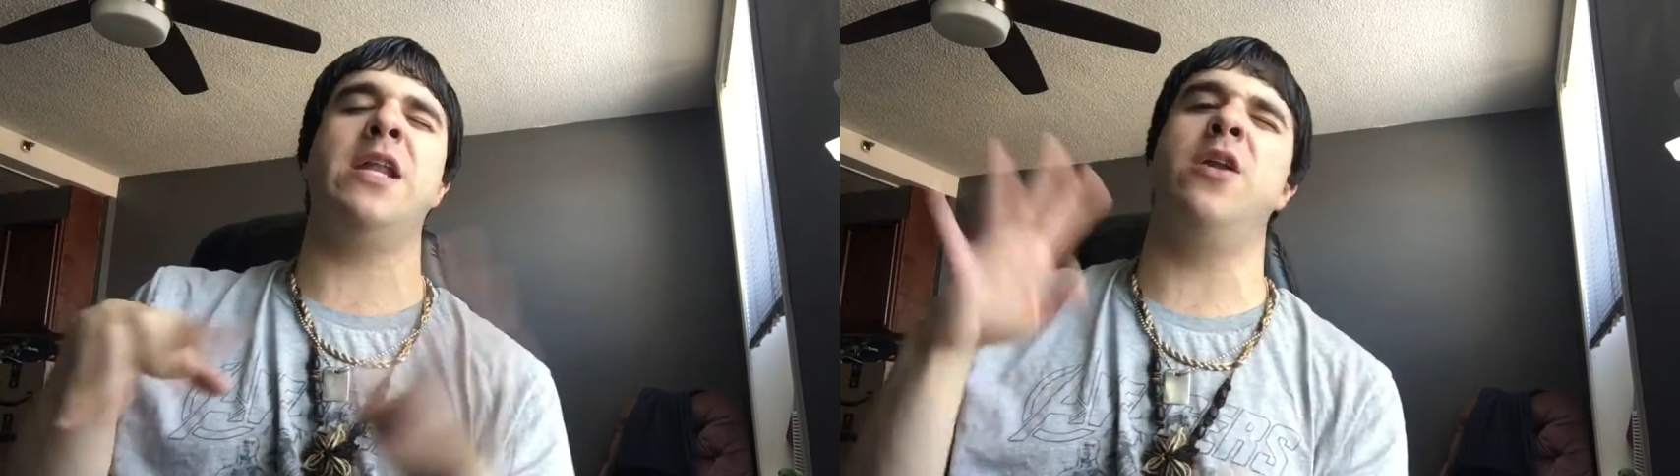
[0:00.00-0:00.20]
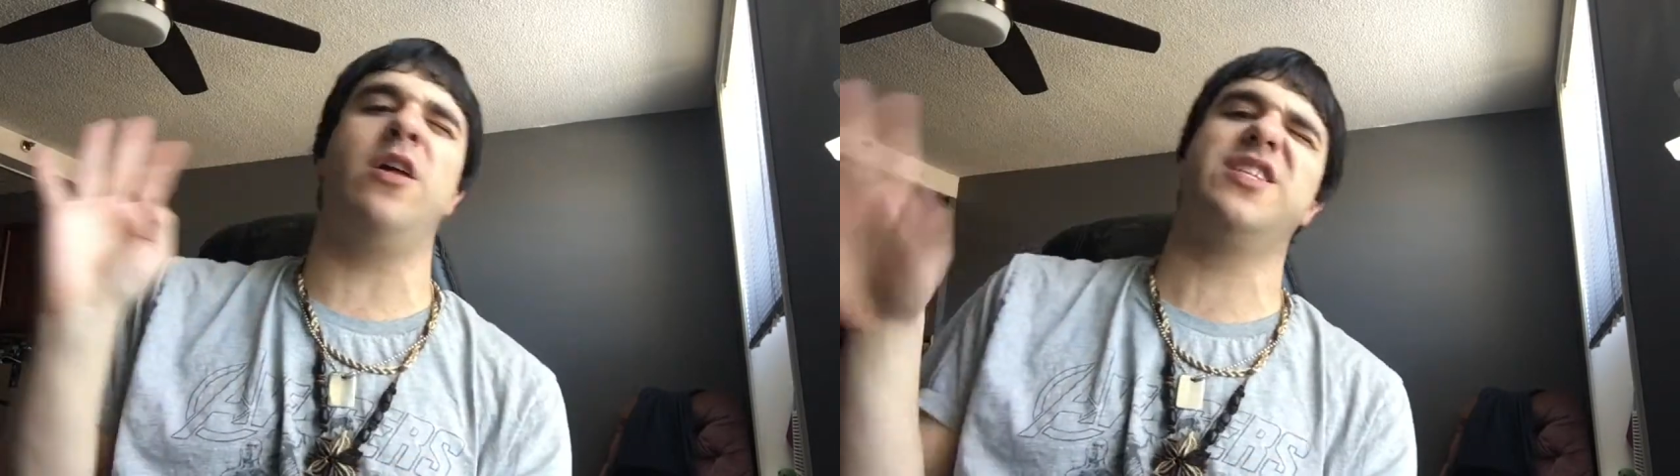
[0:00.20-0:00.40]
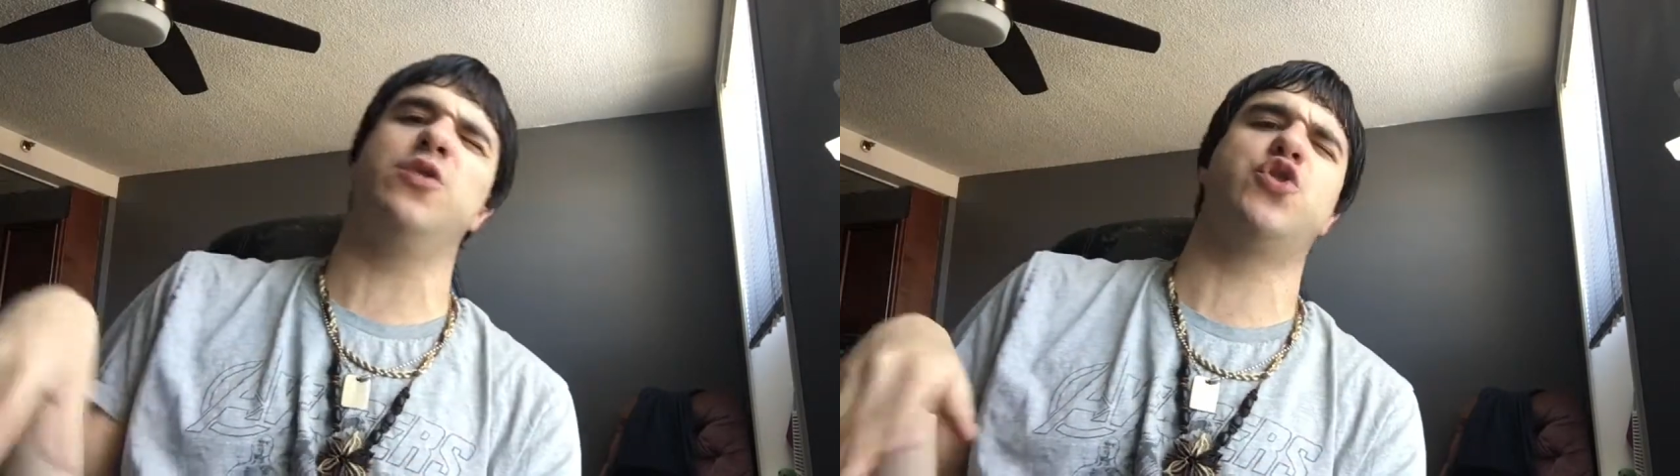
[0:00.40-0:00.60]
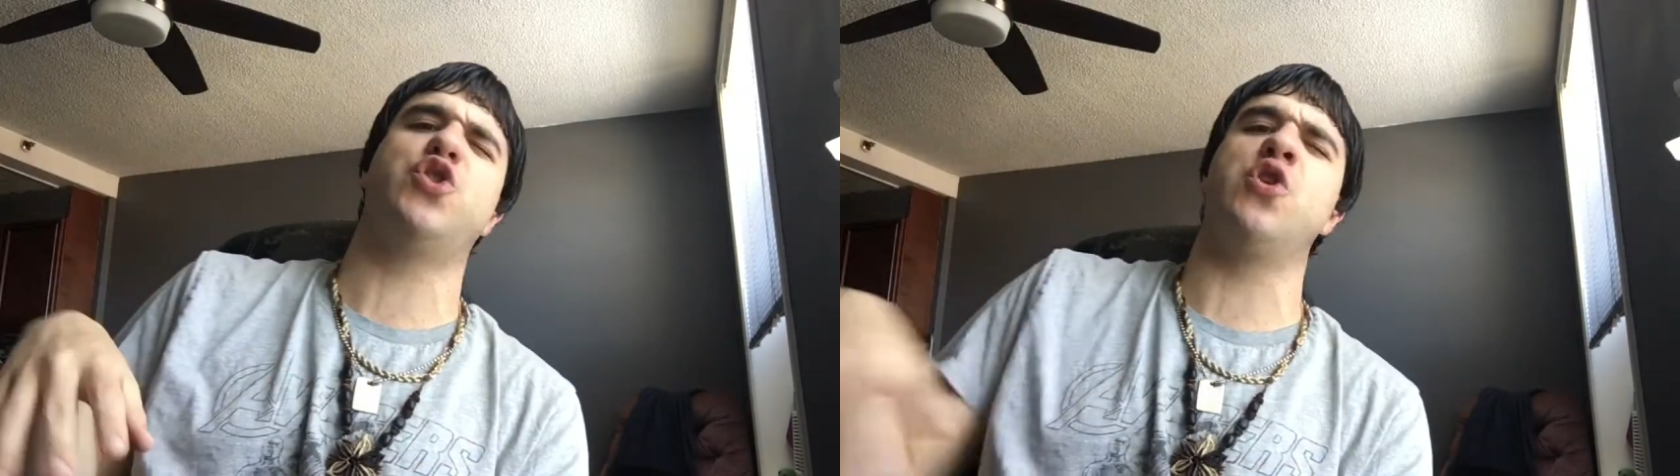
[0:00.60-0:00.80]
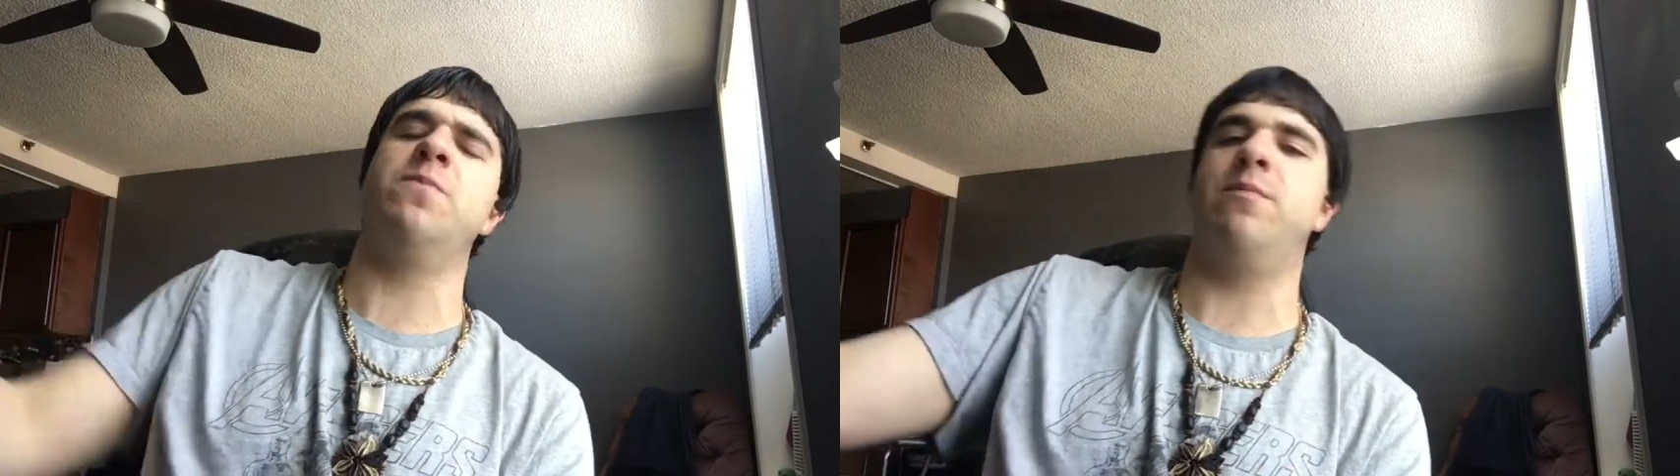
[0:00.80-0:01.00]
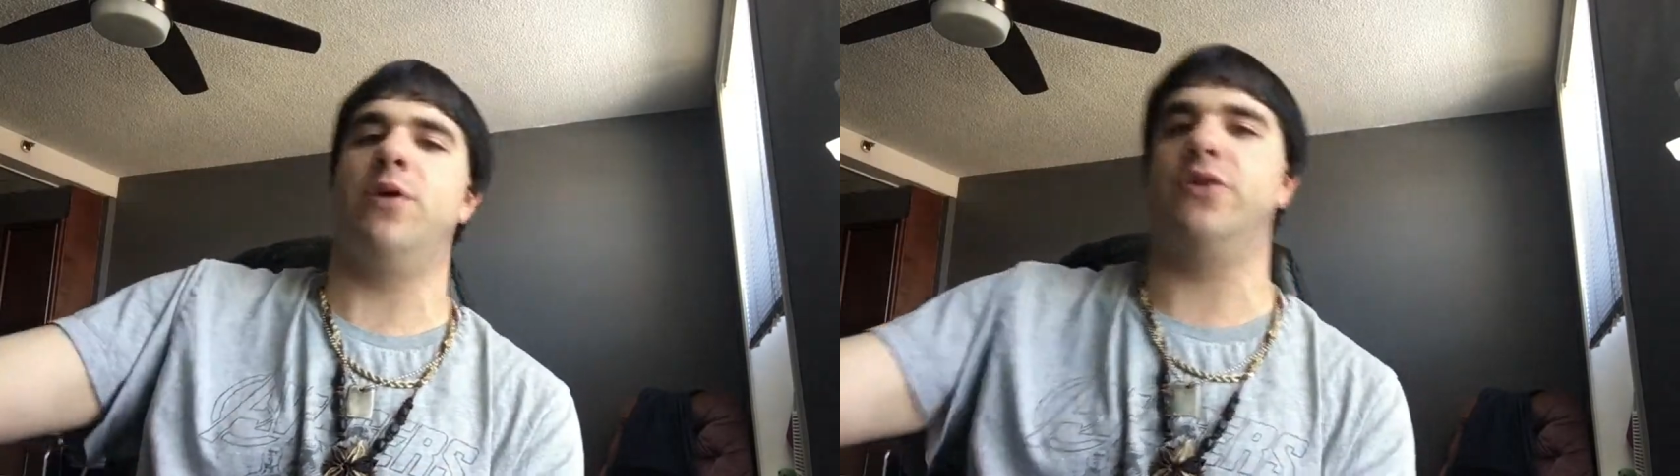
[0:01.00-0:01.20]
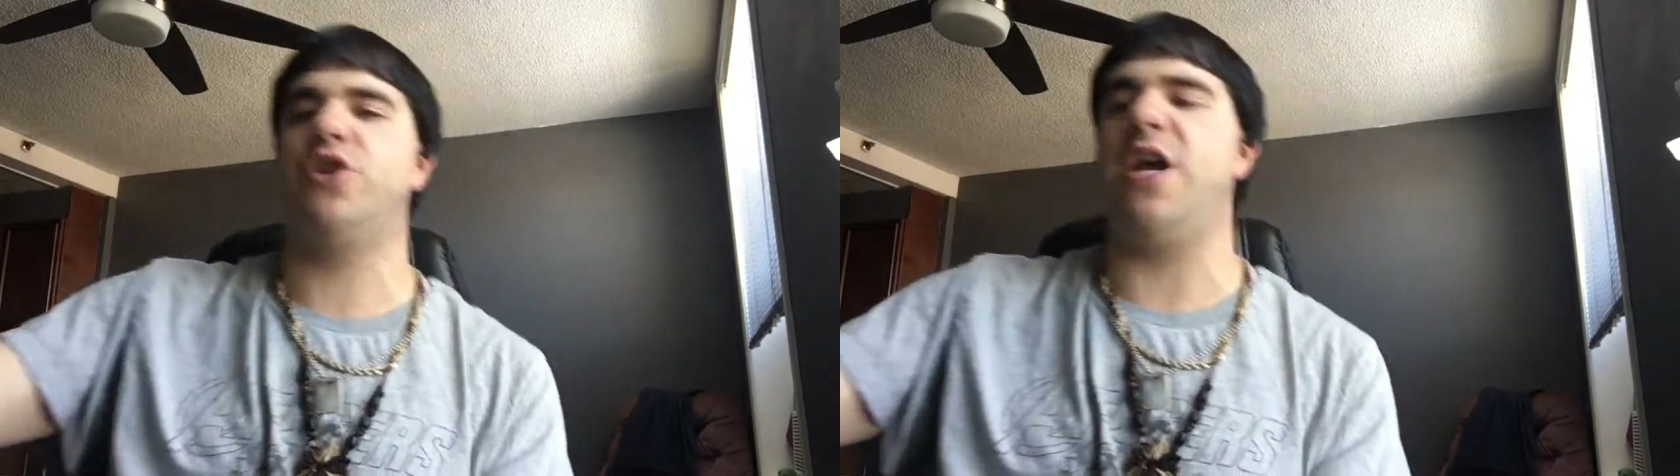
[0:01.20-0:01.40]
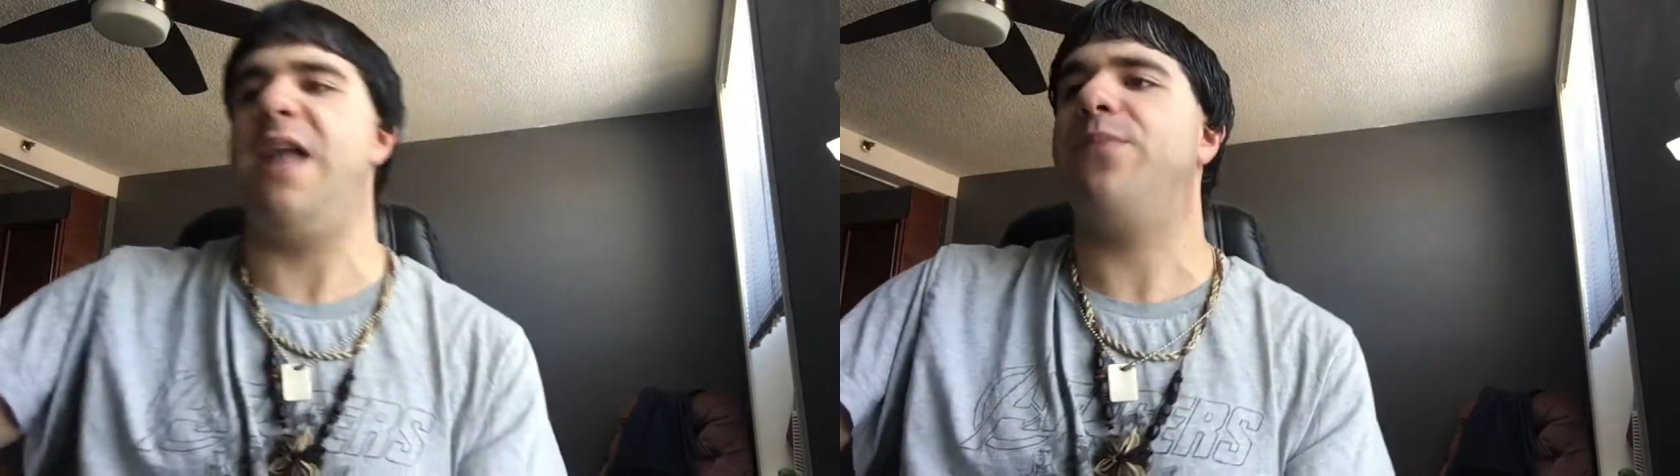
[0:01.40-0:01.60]
and all this other stupid
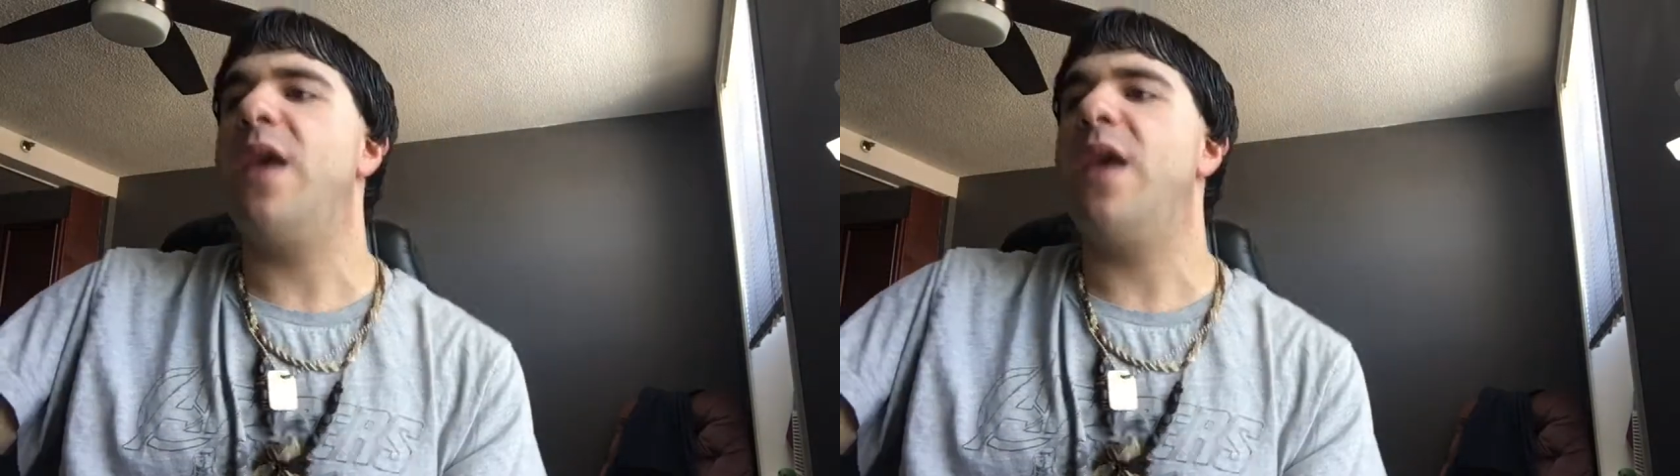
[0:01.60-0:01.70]
bullshit.